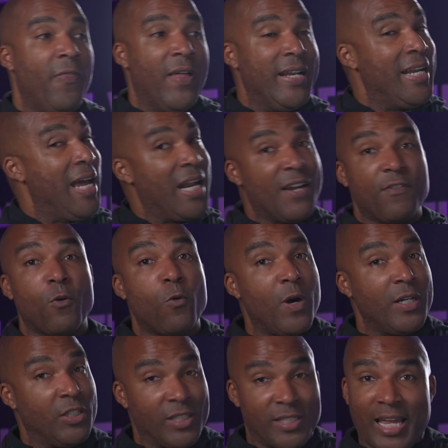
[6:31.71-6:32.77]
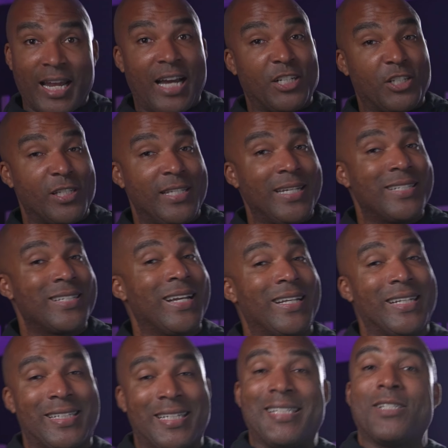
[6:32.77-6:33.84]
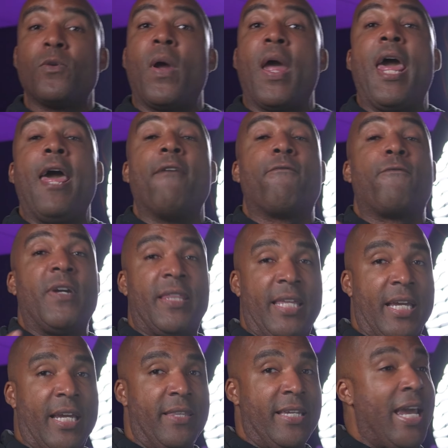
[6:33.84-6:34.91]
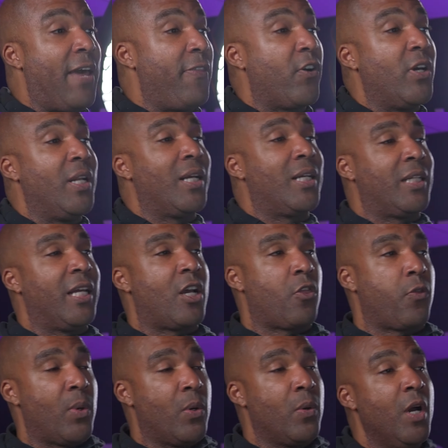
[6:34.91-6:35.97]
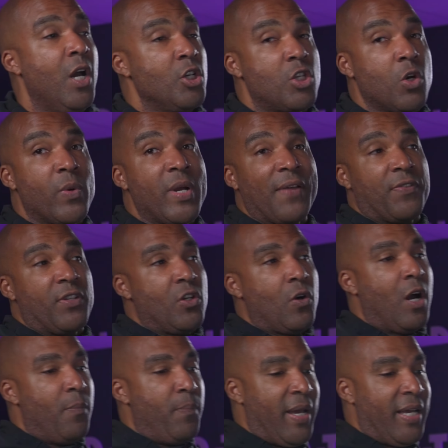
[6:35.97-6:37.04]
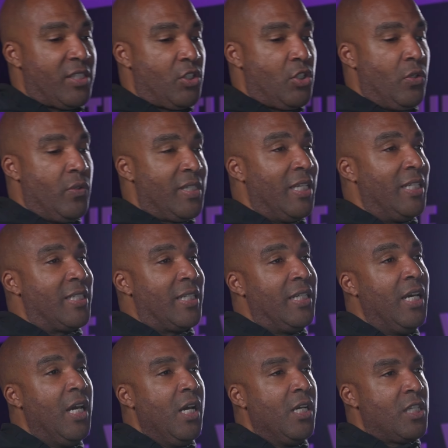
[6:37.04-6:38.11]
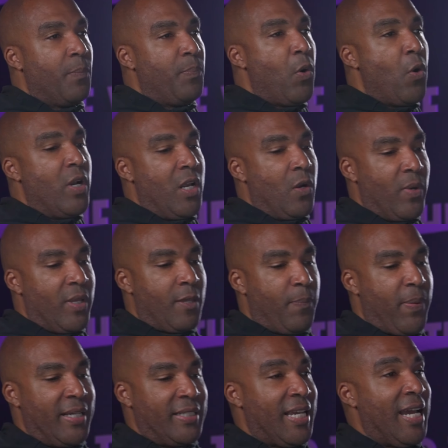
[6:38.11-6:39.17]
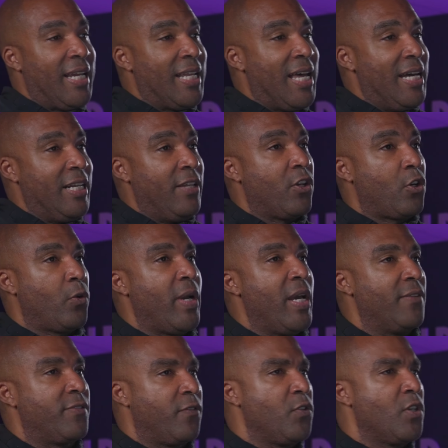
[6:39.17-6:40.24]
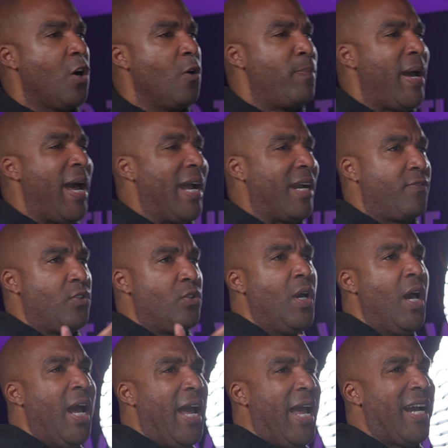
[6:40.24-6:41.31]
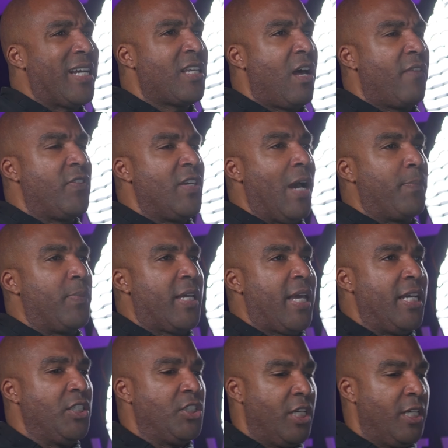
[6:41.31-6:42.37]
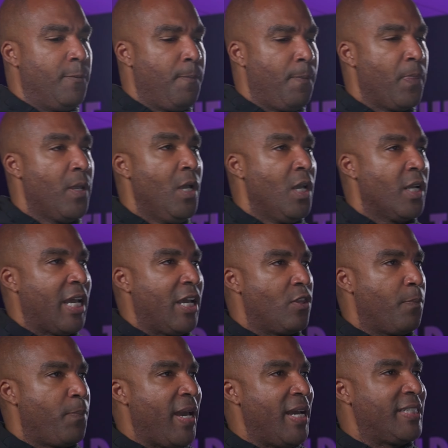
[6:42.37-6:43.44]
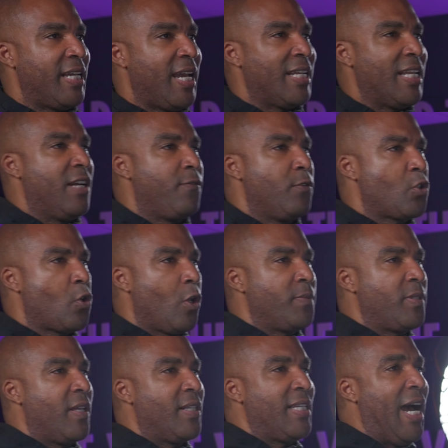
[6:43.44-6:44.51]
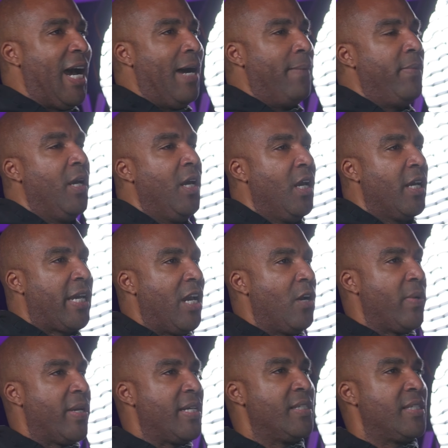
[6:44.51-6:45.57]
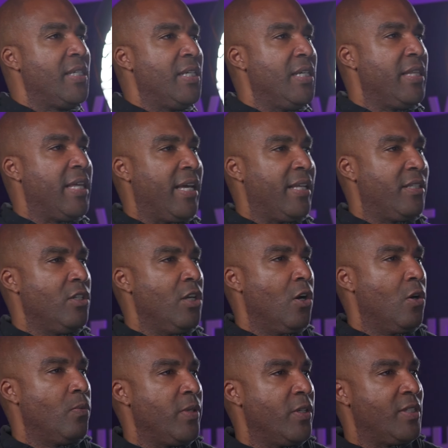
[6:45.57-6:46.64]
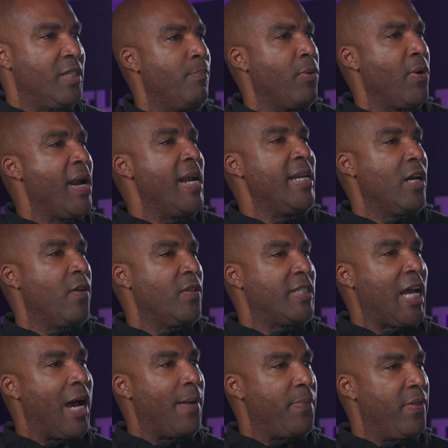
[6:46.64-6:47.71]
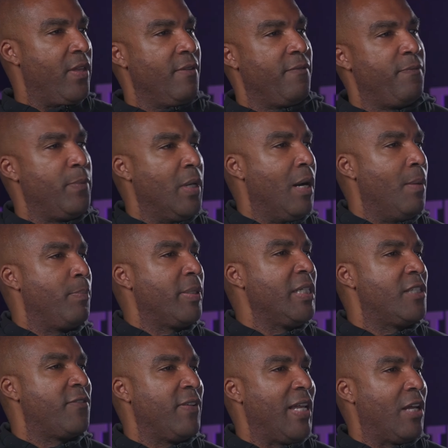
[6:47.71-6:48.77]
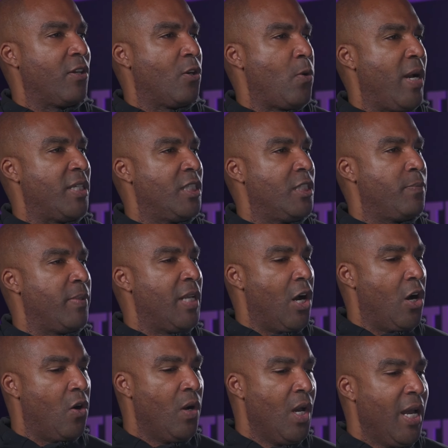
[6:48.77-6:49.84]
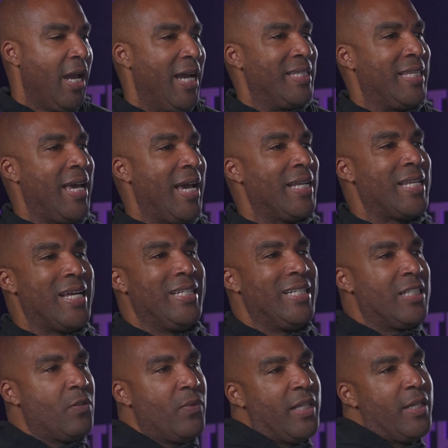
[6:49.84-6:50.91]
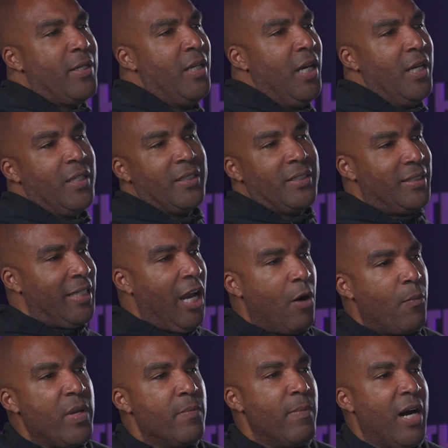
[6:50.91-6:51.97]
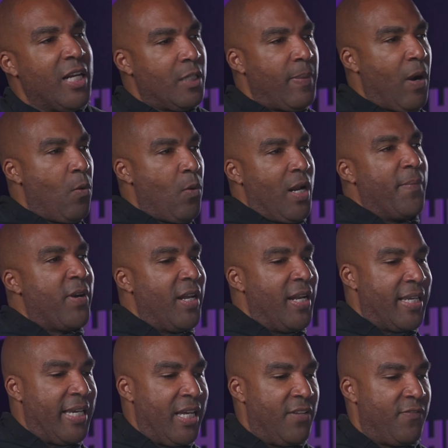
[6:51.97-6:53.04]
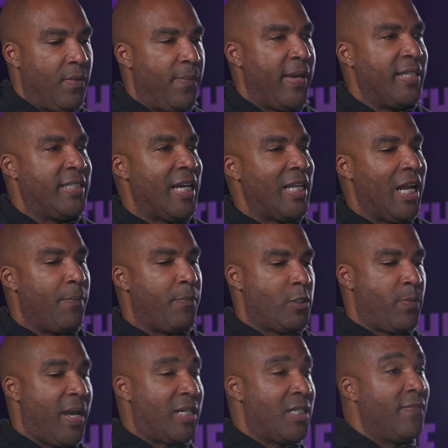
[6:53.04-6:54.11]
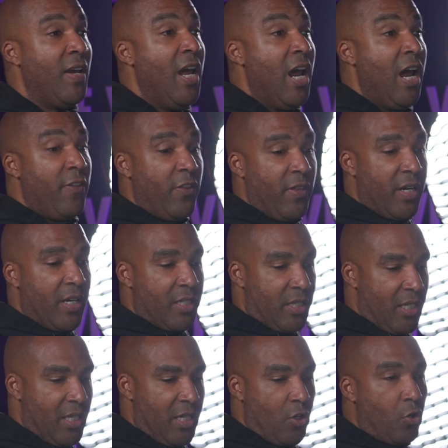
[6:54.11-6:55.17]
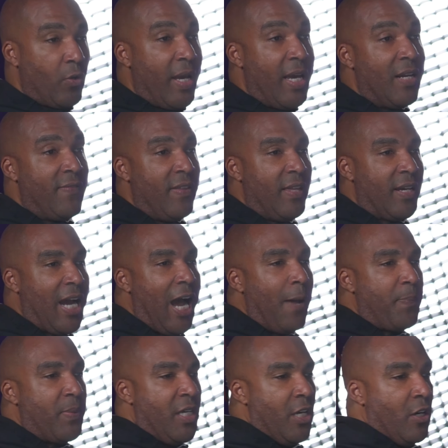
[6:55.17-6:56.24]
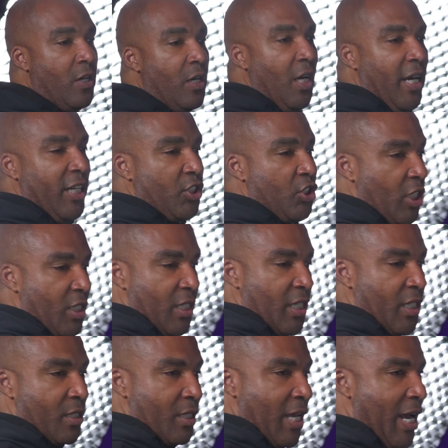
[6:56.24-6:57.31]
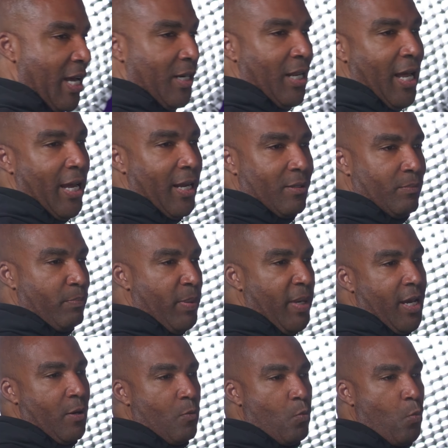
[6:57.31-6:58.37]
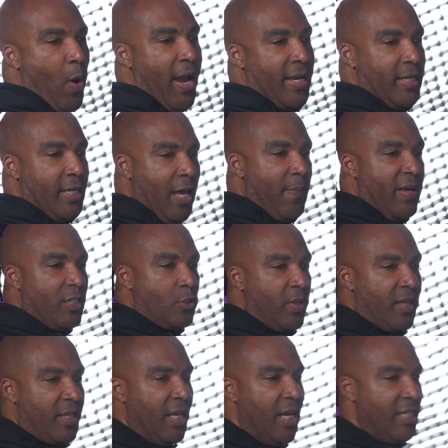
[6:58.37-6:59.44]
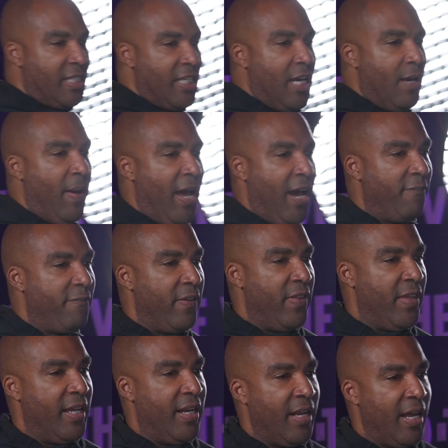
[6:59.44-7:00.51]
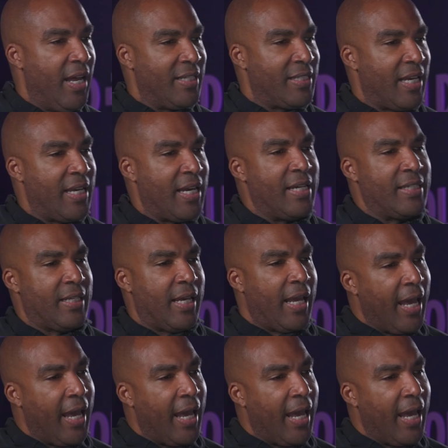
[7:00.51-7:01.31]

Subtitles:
that not everyone, just like I just did, is gonna listen to everything in the ad. They're gonna click through. So we have to do our best to essentially support it with the page headline and the creative. So if you go back, if you X off the application, okay, the page headline, if you scroll up to the top, okay, we can see that, you know, there's the branding on the top and then the please fill out the questions below as the headline. It doesn't really tell me much about what I'm gonna get from the page headline perspective. And then the creative and the copy here, it's just this kind of like big white image with CMF and then SAAS,